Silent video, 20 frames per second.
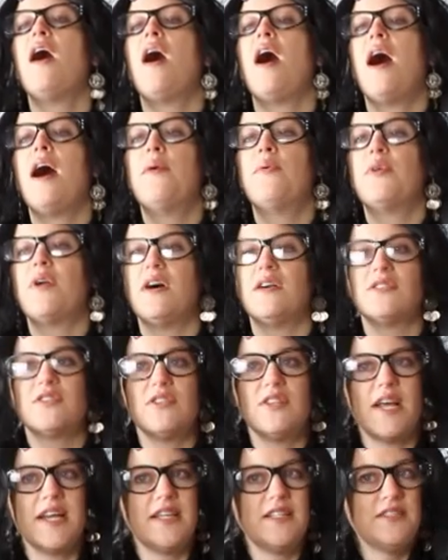I would also
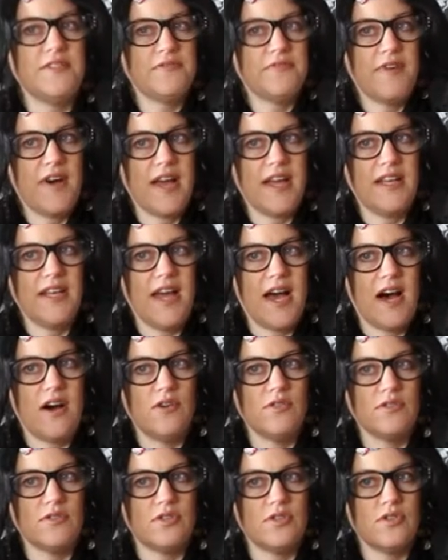like to find
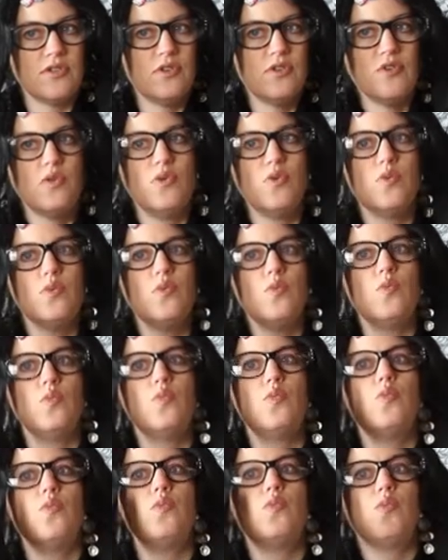out
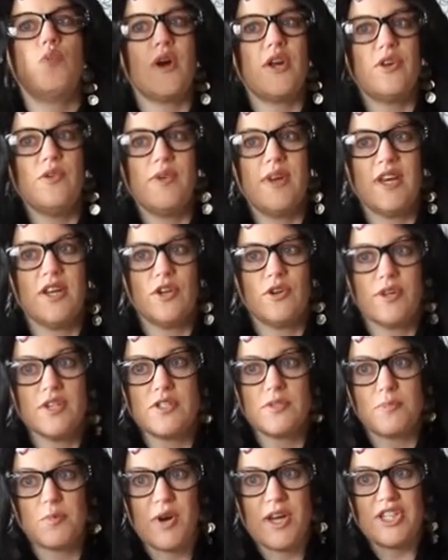where you get your
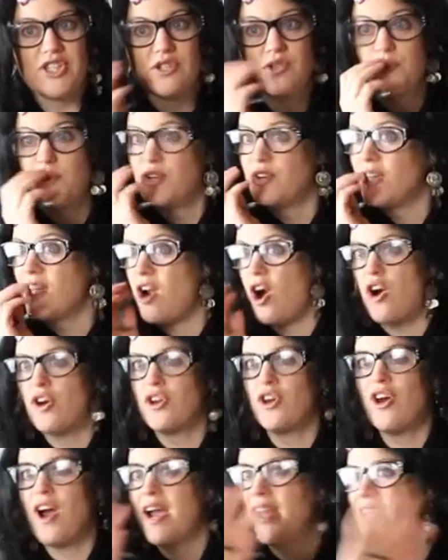inspirations, where you get all
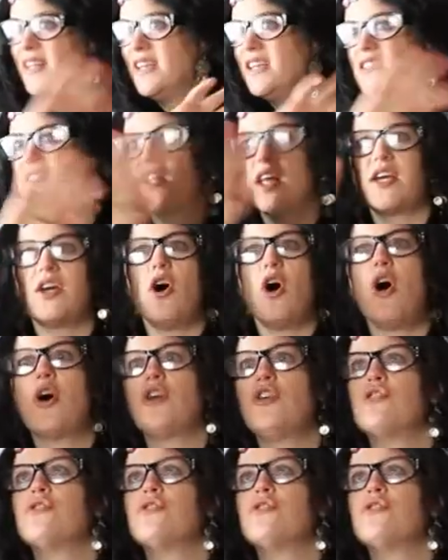your ideas, like, oh, you're